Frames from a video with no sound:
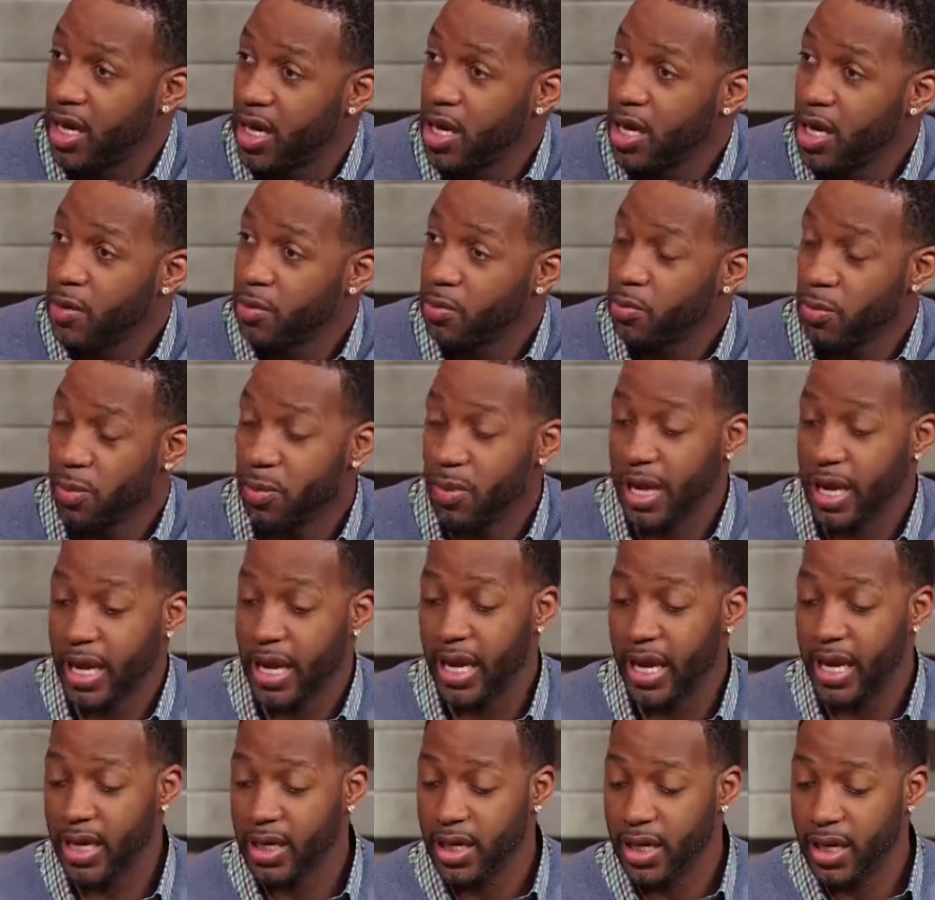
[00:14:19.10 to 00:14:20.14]
Yeah.
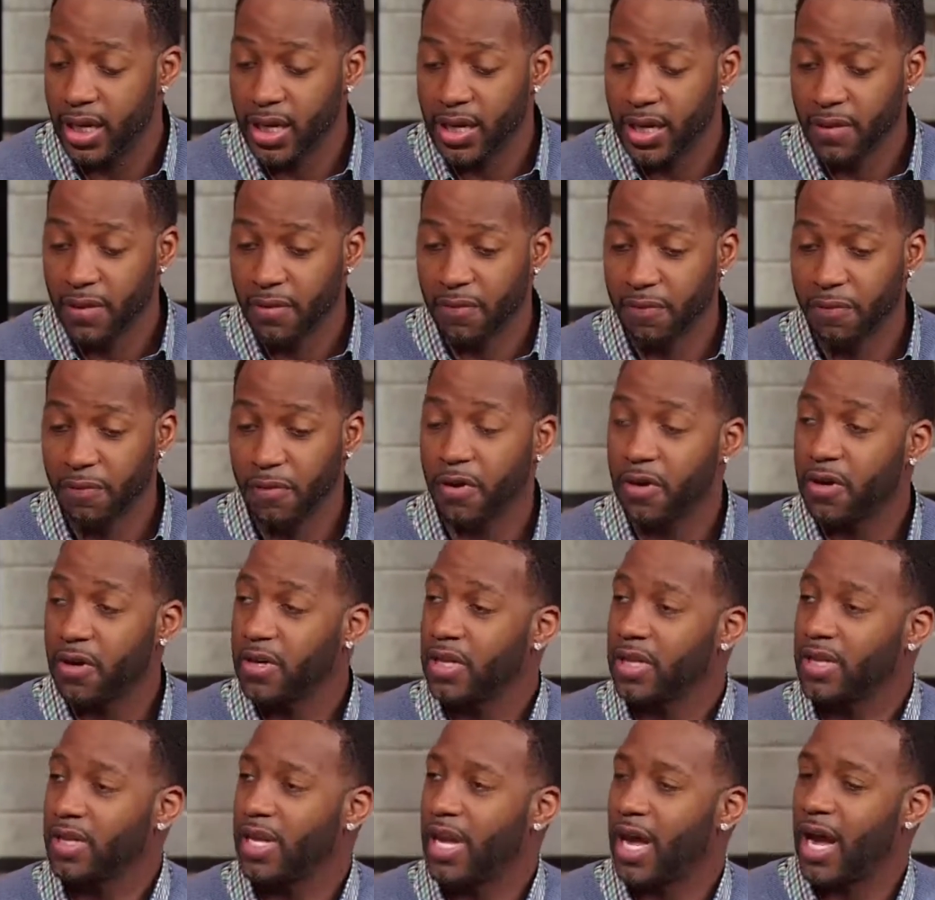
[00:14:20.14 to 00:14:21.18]
And
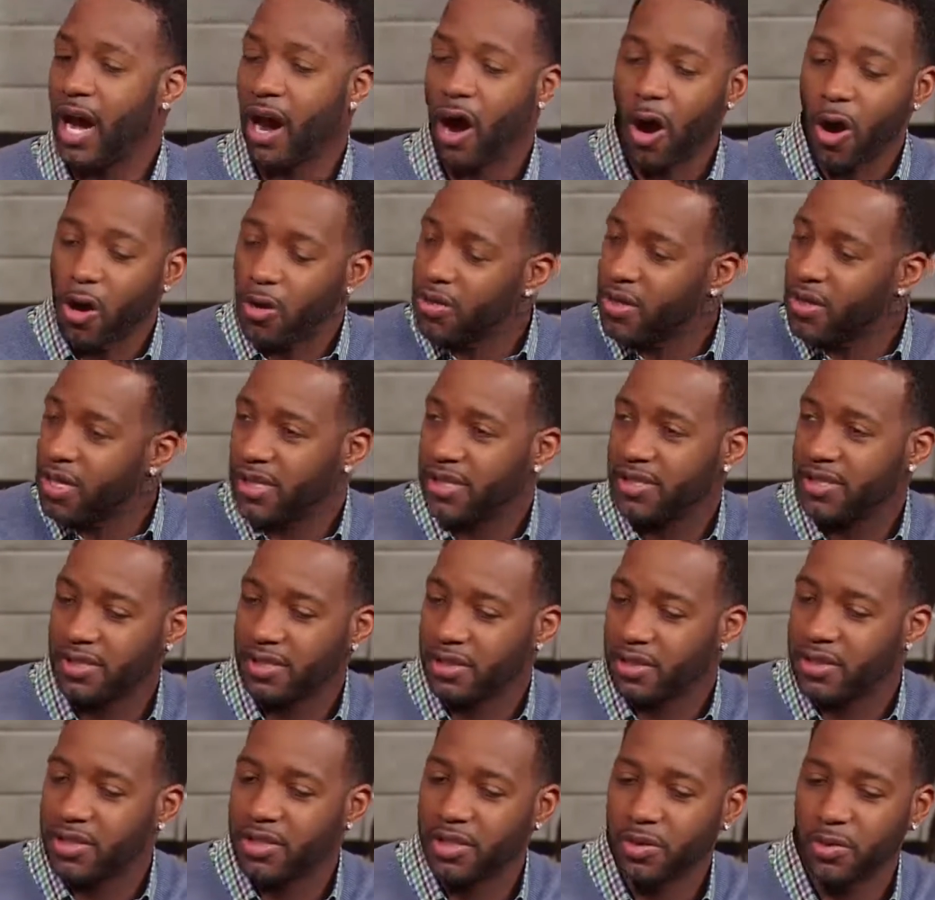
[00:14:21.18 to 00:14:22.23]
for all
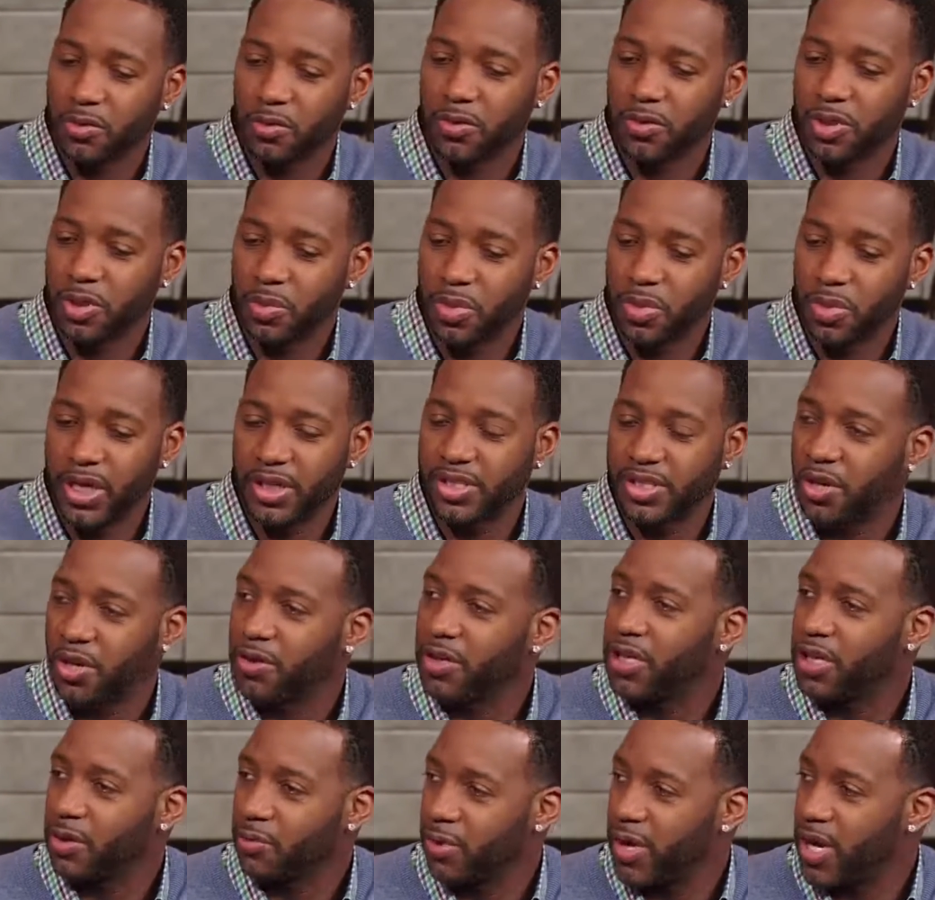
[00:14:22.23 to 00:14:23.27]
this to be
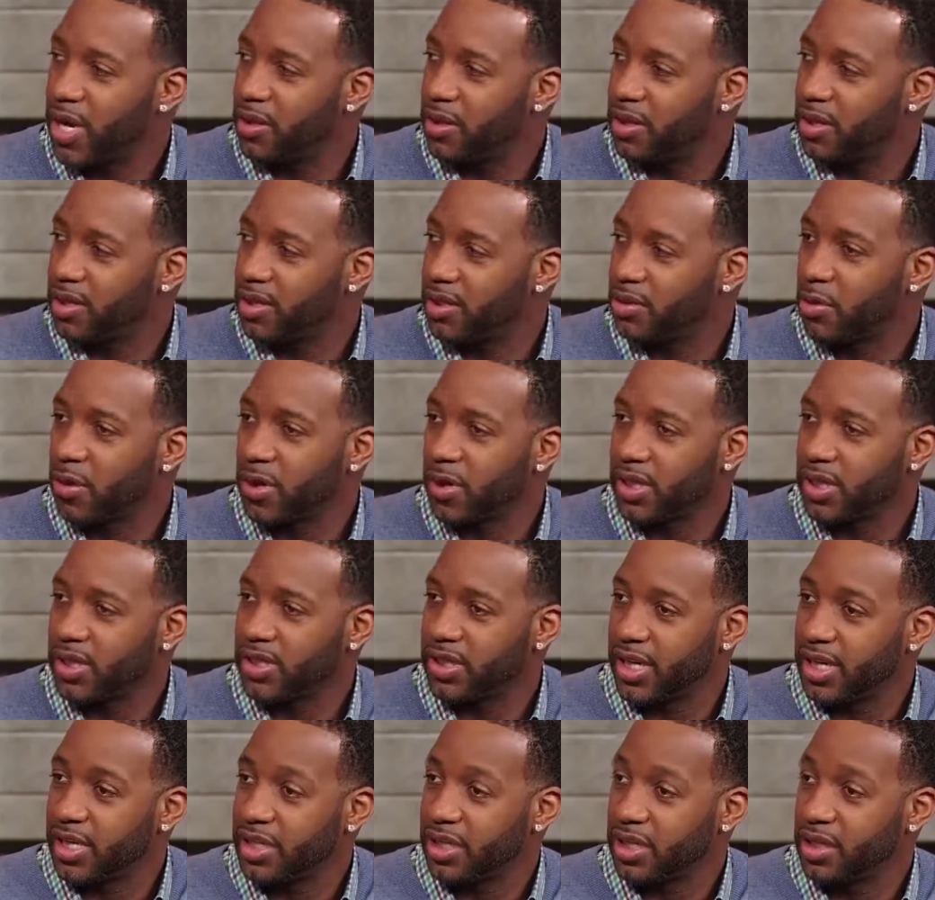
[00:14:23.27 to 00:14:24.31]
circling around this
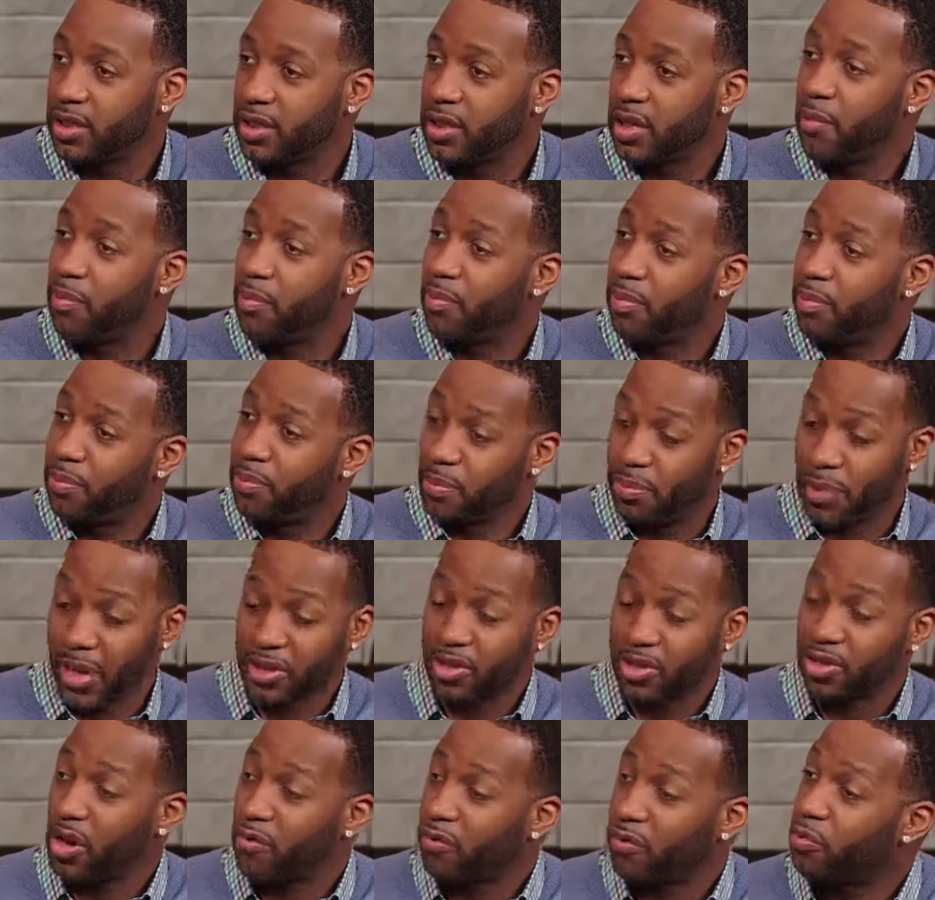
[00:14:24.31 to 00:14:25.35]
organization
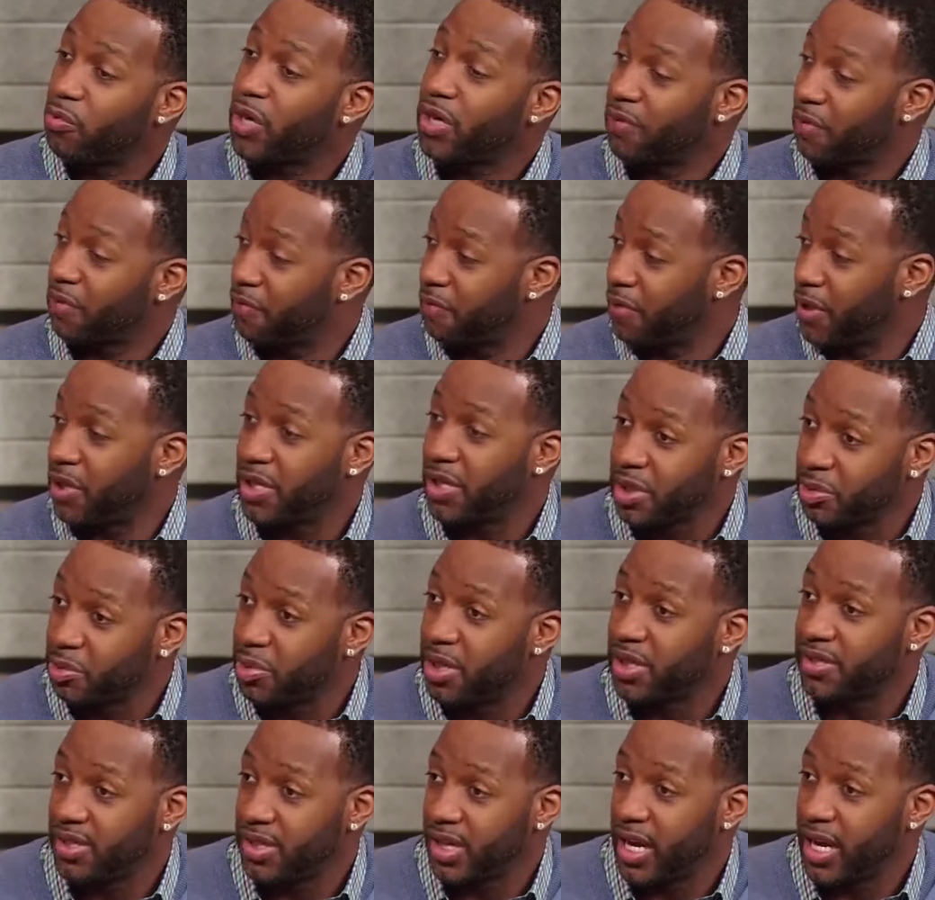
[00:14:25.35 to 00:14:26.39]
based off of what Phil has
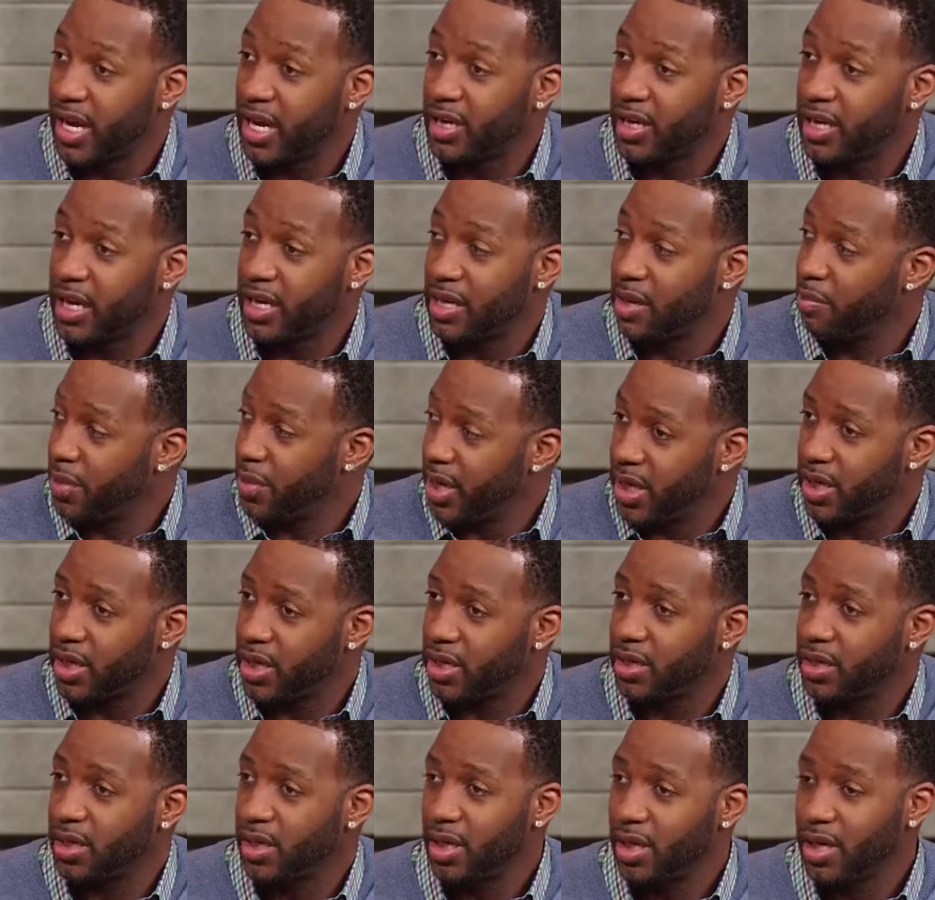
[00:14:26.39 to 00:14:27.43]
been saying in the
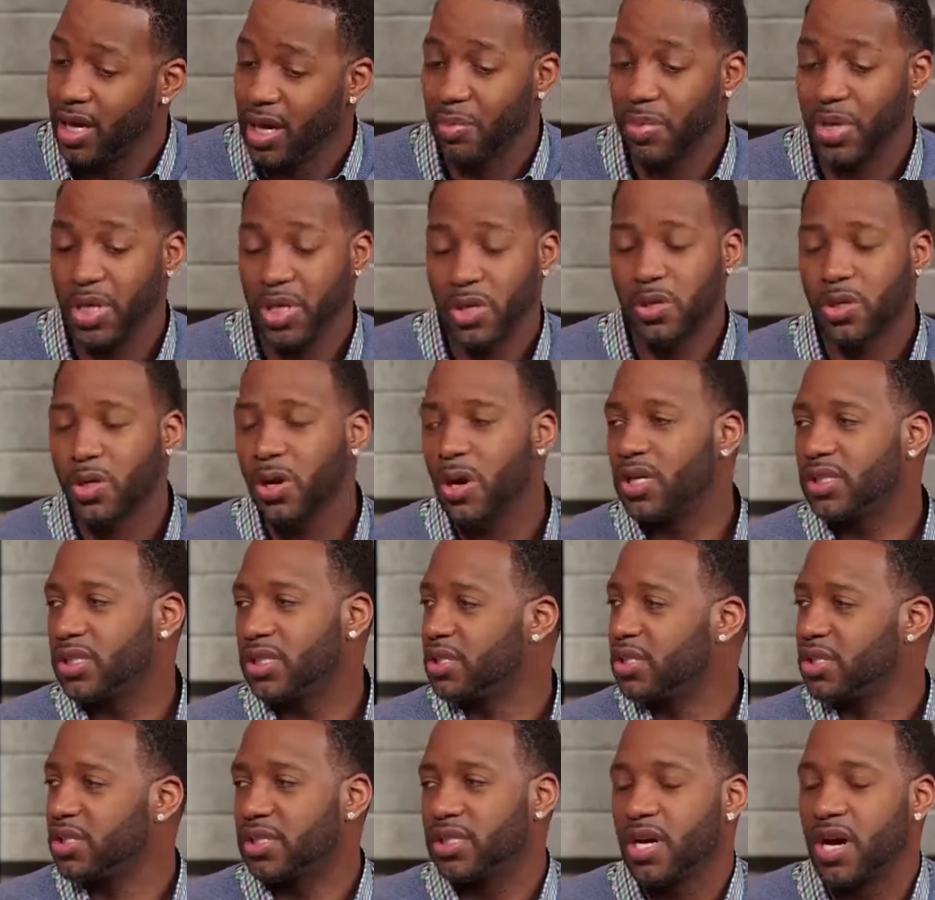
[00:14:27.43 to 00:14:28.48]
media, I mean, you're causing
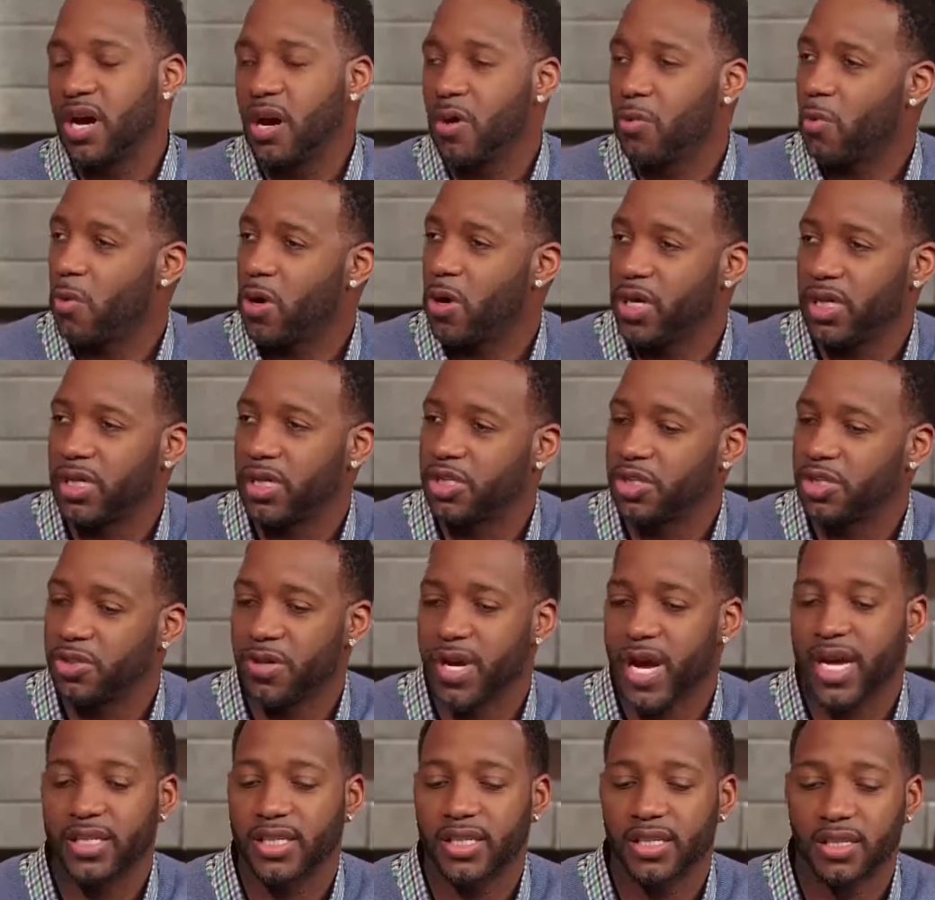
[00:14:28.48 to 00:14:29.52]
just unwanted
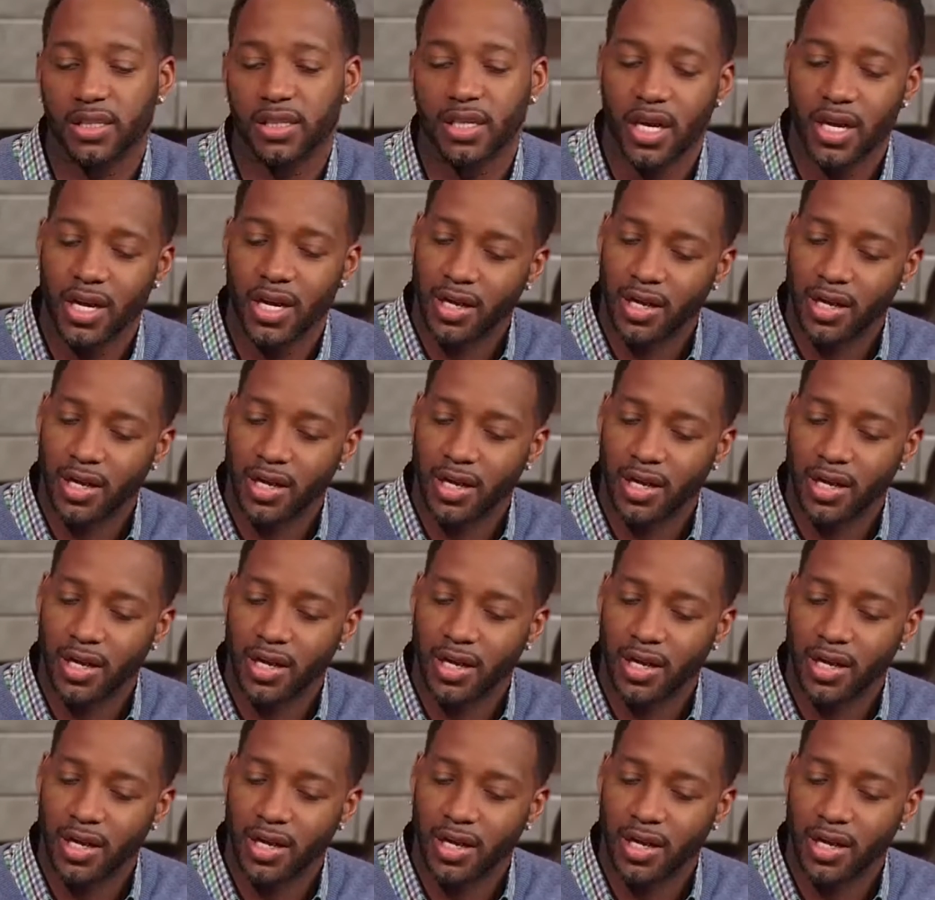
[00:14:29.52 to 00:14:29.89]
distraction,